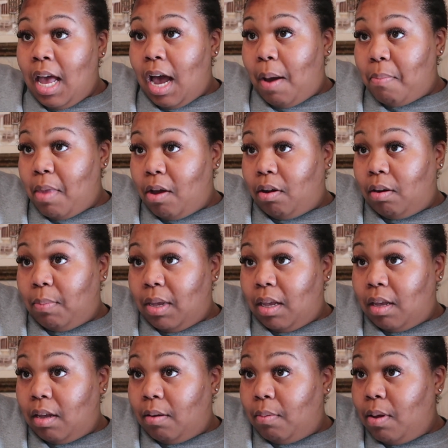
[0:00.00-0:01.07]
I'm not going to
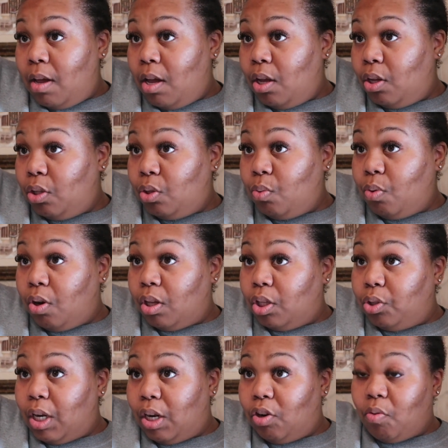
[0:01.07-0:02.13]
be up too early
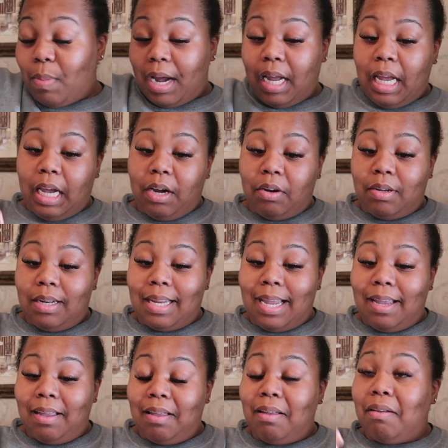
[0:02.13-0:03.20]
trying to do my hair the
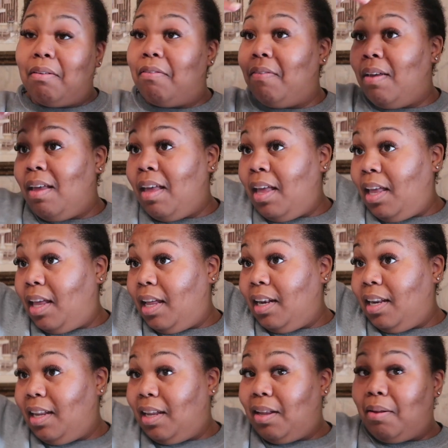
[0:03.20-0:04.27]
day of and
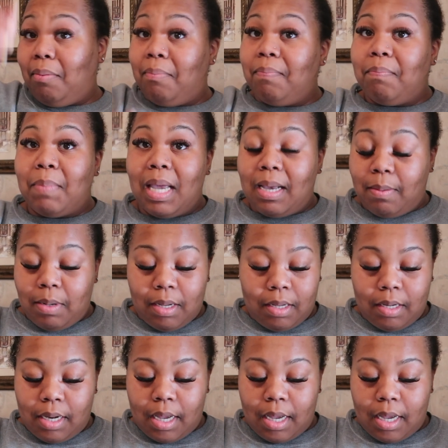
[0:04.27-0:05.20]
then makeup done.